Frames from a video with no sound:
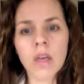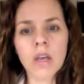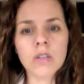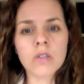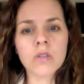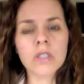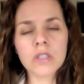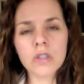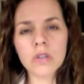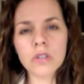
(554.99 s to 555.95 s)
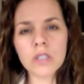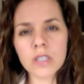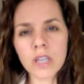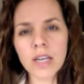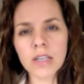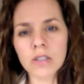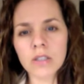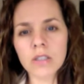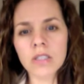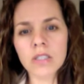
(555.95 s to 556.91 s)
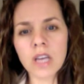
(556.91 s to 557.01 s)
So does your desire
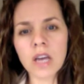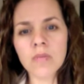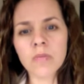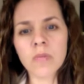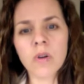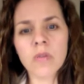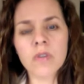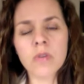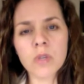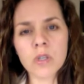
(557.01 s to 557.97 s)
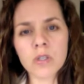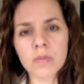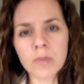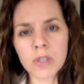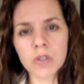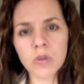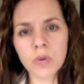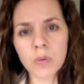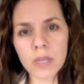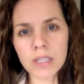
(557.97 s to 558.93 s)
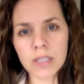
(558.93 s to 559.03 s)
stem from your spiritual
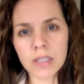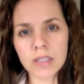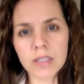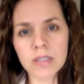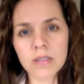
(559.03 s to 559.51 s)
weakness?